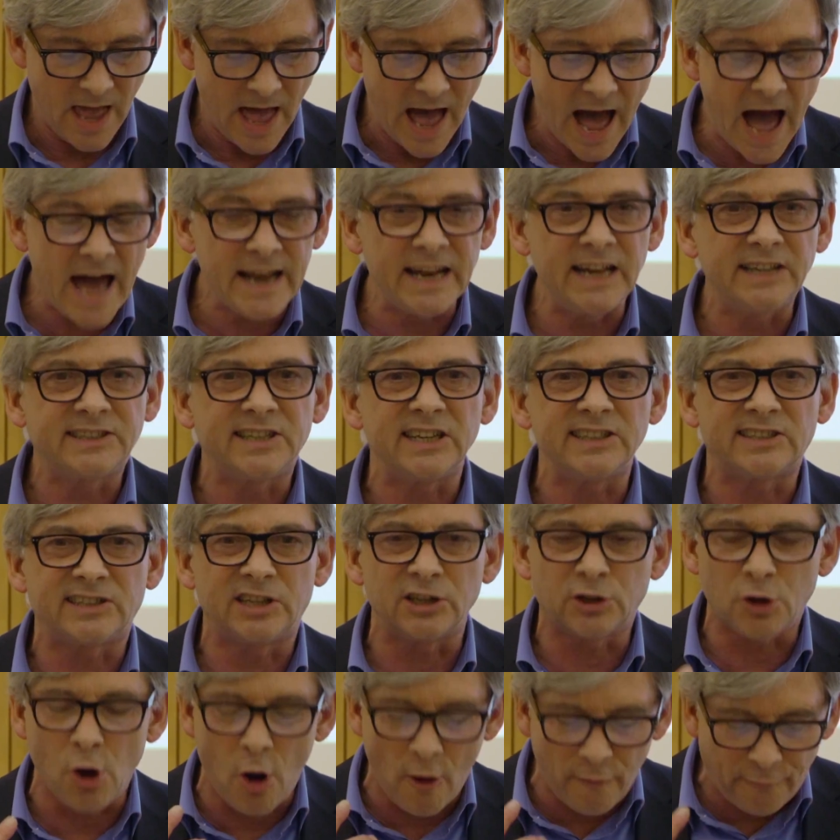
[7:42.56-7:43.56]
And it is
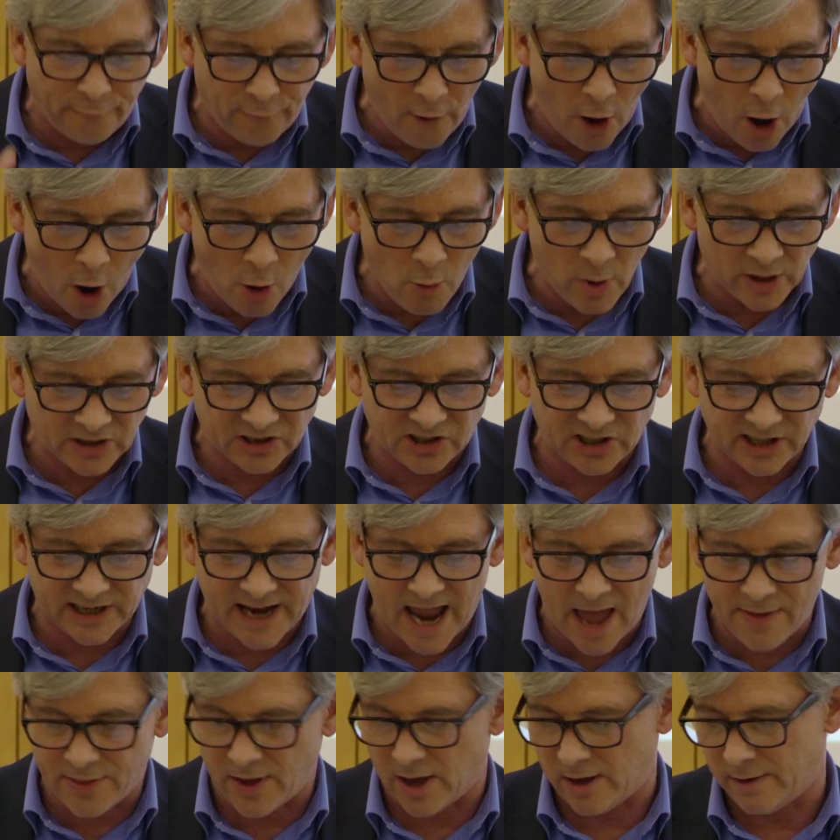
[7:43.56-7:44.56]
to go forward
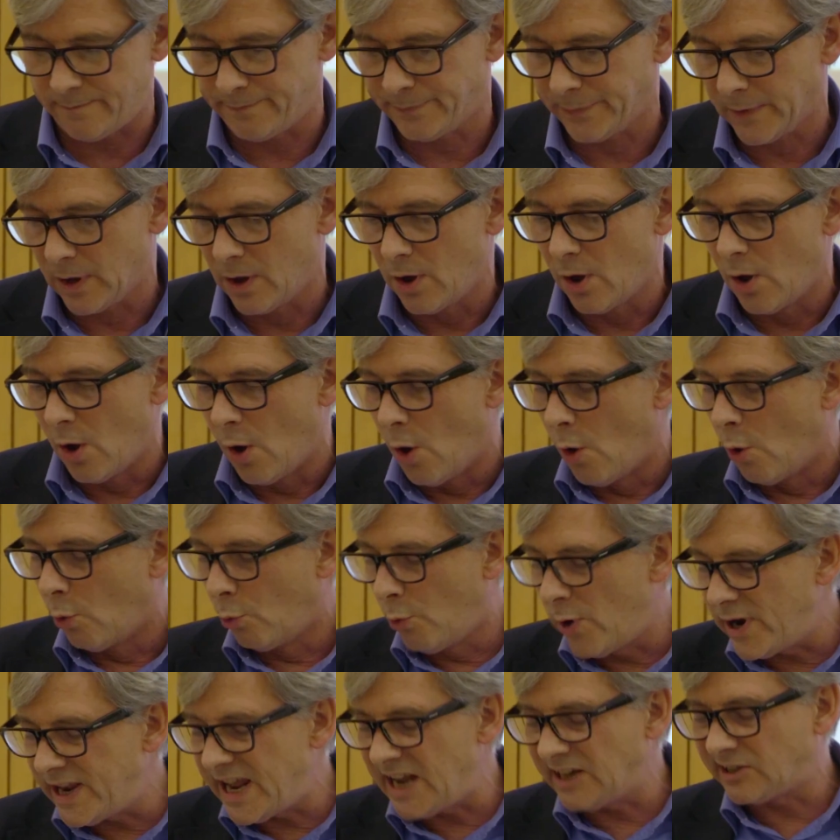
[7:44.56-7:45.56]
together,
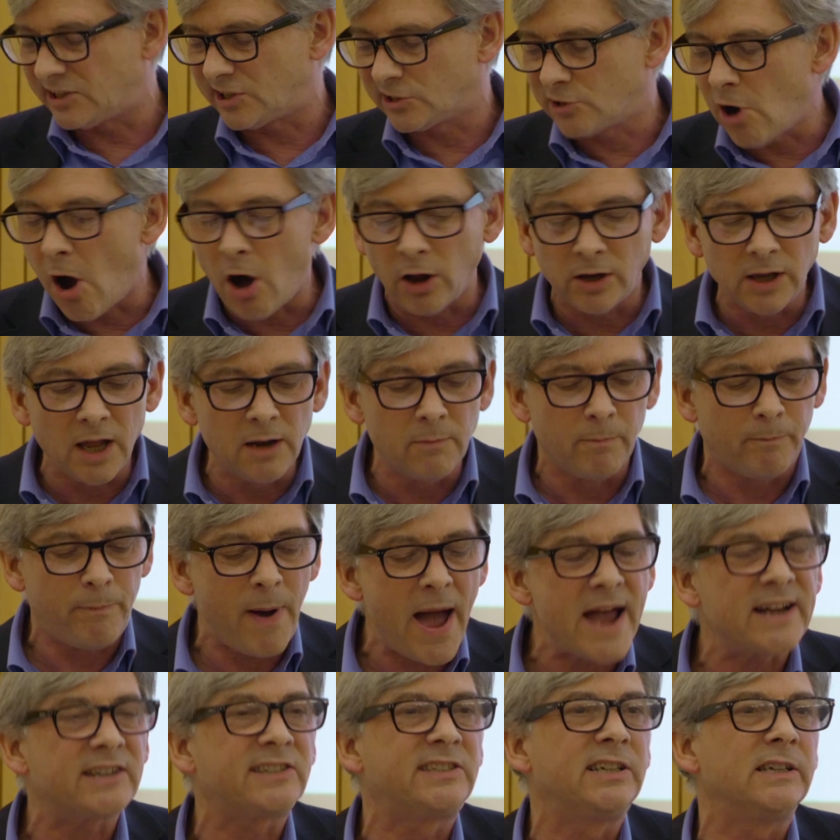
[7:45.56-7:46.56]
winning Scotland
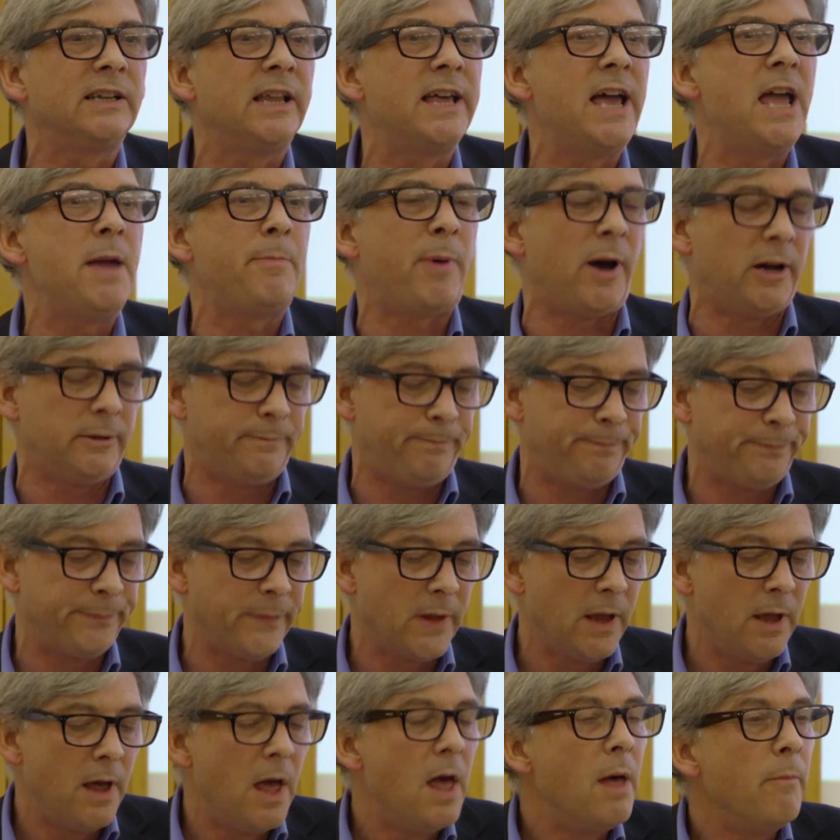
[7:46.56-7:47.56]
back to Labour.
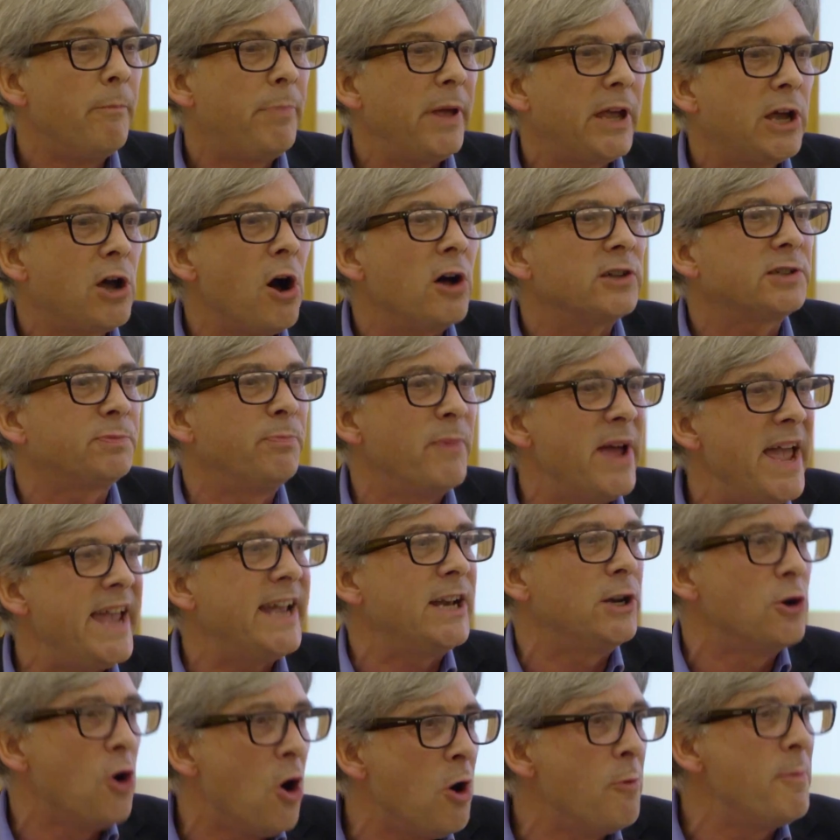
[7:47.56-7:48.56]
Because
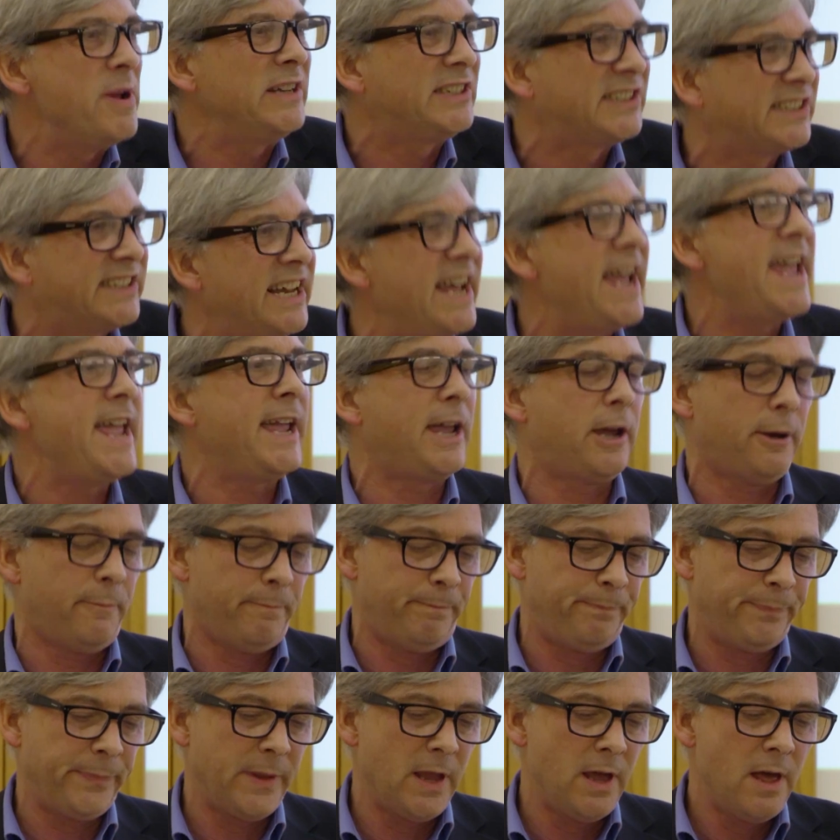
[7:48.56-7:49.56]
make no mistake,
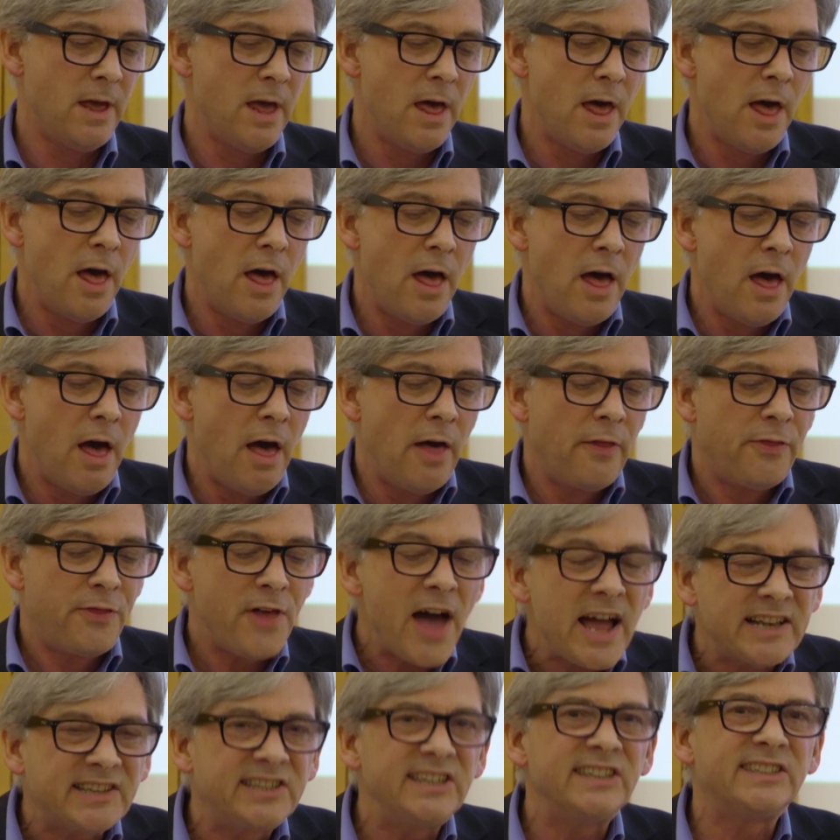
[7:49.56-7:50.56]

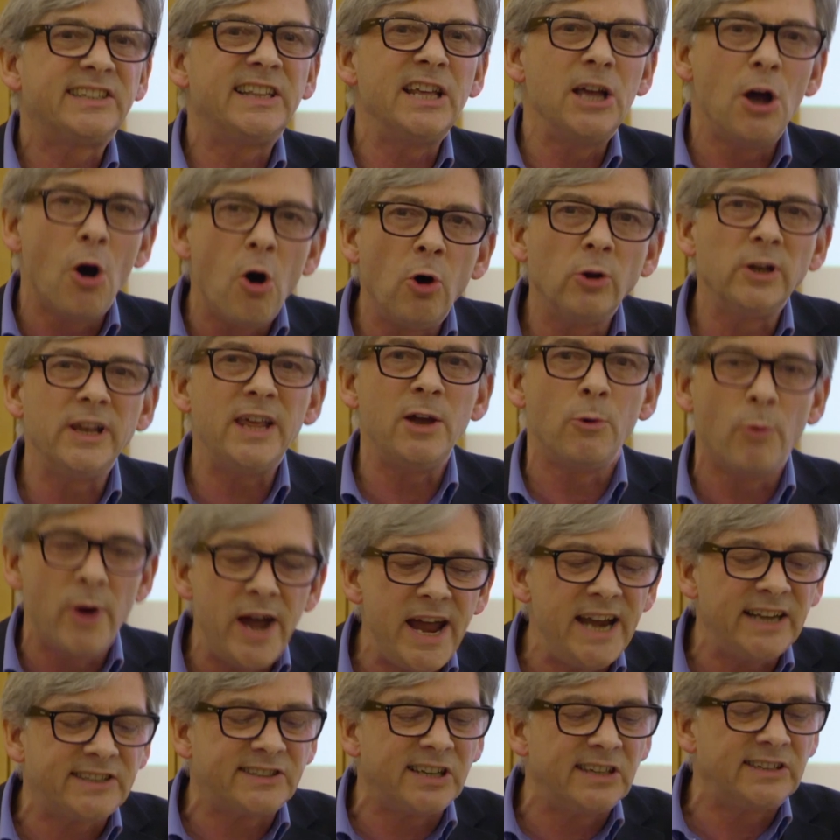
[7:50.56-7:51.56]
that is the only
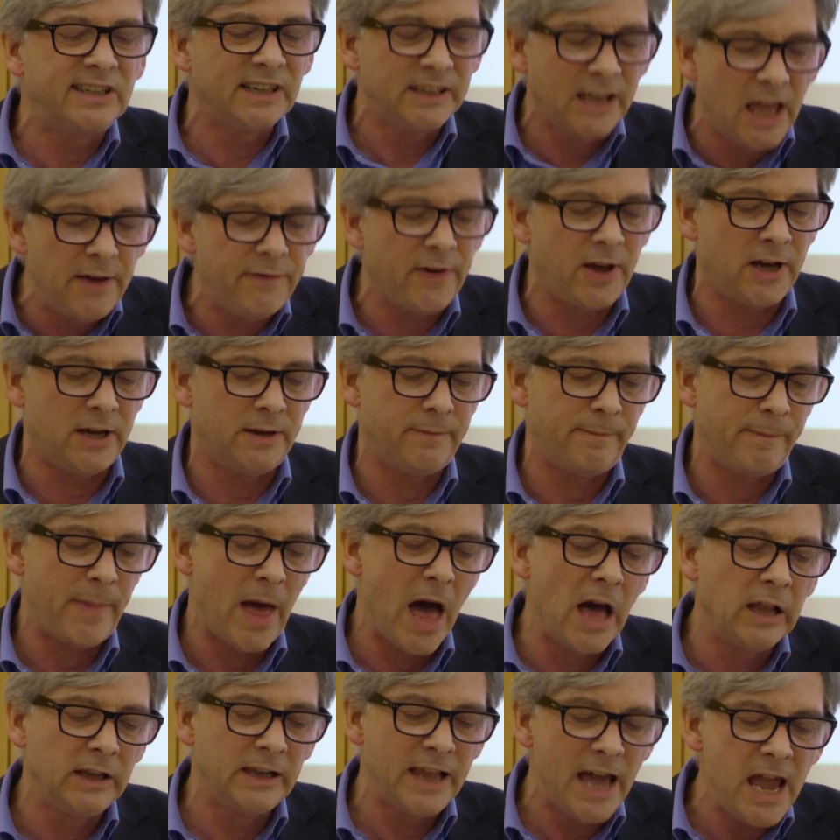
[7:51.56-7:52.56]
way to deliver
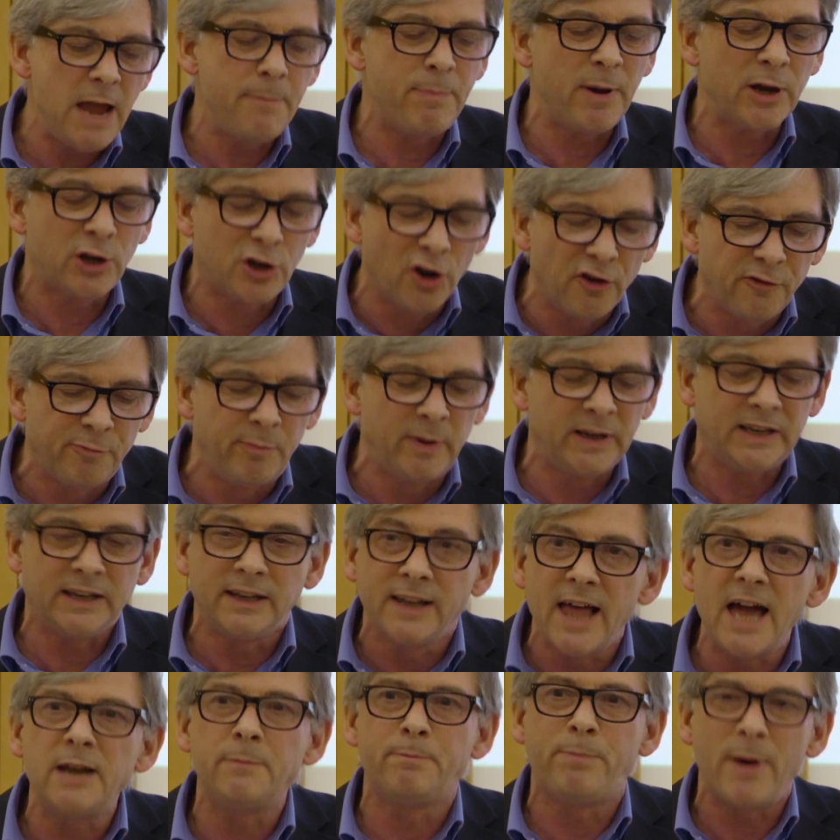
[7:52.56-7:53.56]
a Labour government
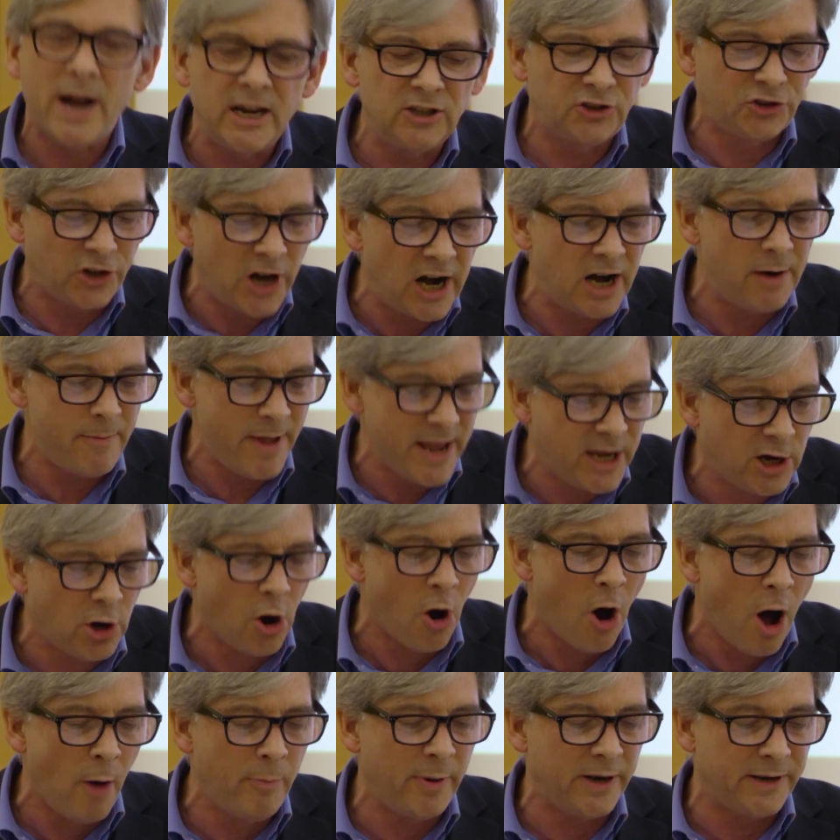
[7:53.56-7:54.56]
led by Jeremy
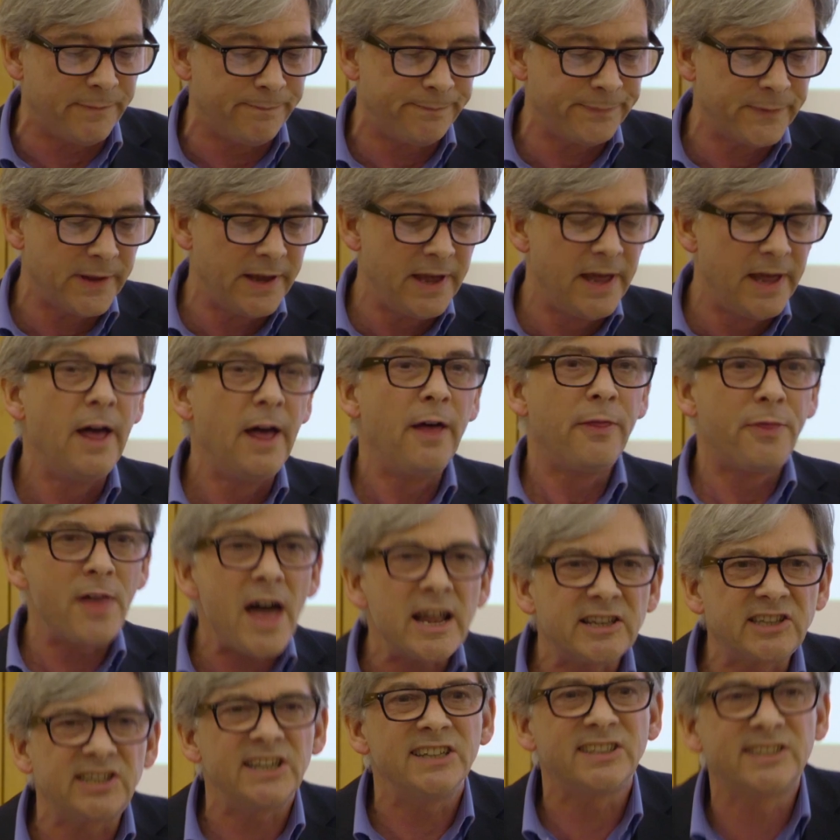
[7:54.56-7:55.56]
Corbyn.
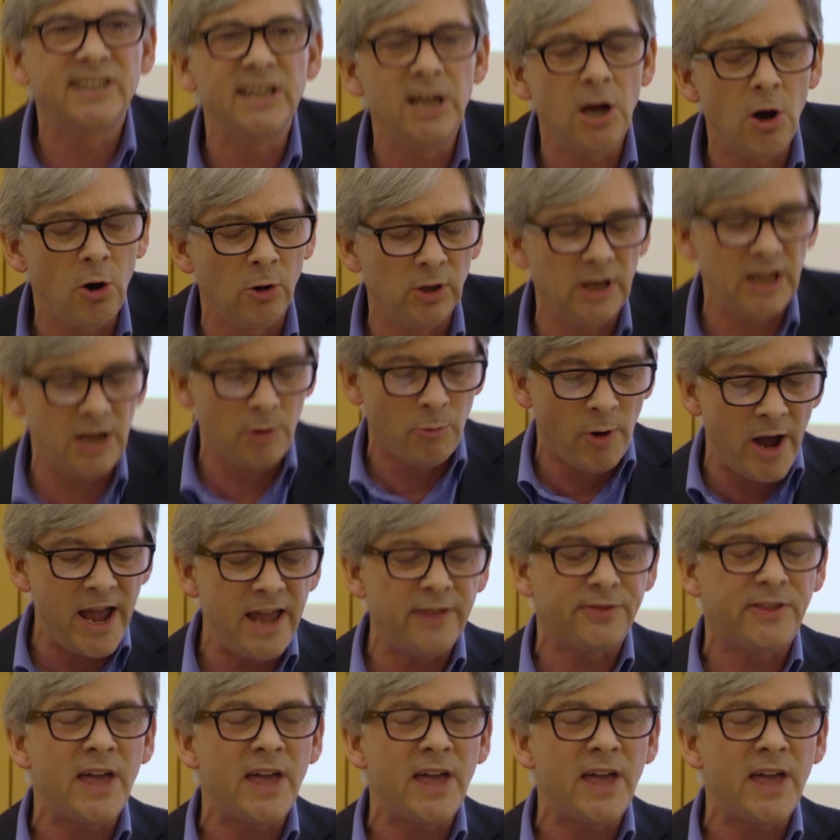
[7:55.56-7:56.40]
That is the only way.